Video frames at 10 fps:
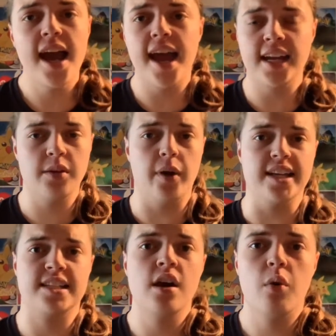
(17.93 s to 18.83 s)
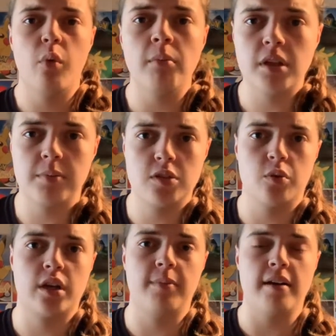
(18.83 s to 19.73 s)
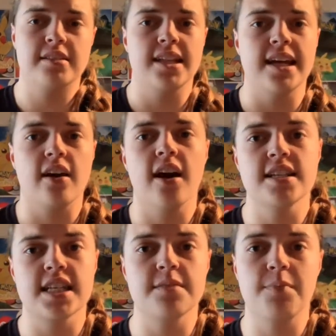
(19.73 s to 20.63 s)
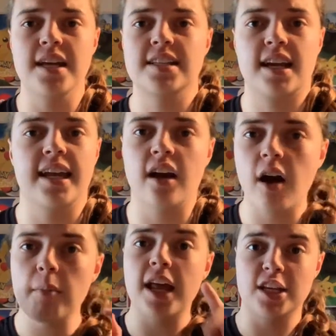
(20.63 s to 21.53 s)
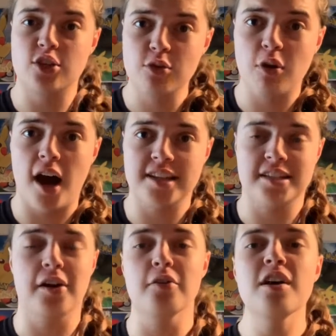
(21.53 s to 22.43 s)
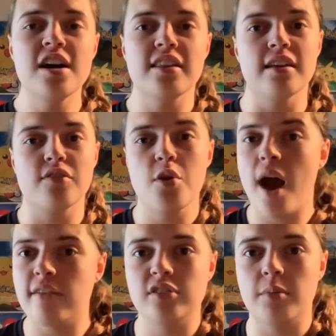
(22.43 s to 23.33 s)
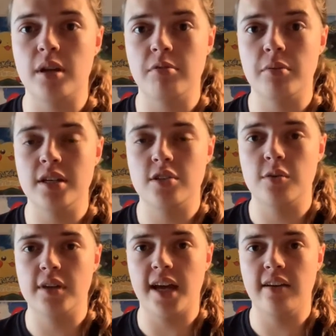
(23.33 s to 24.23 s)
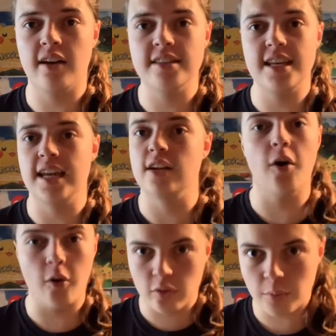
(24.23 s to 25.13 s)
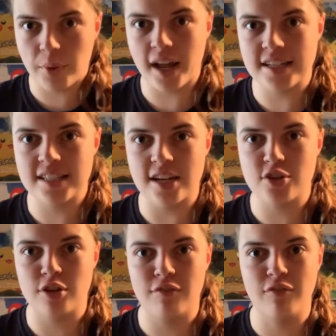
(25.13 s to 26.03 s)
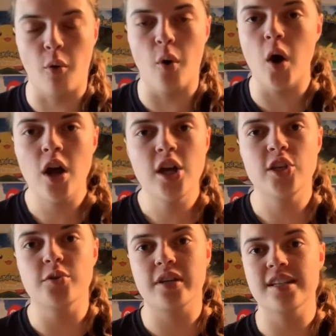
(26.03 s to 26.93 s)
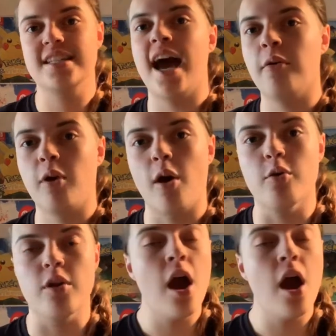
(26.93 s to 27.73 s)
Anyways, what I'm going to be talking about today guys is basically I'm letting you guys know that if you have WWE 2K19 on the PlayStation 4, you can download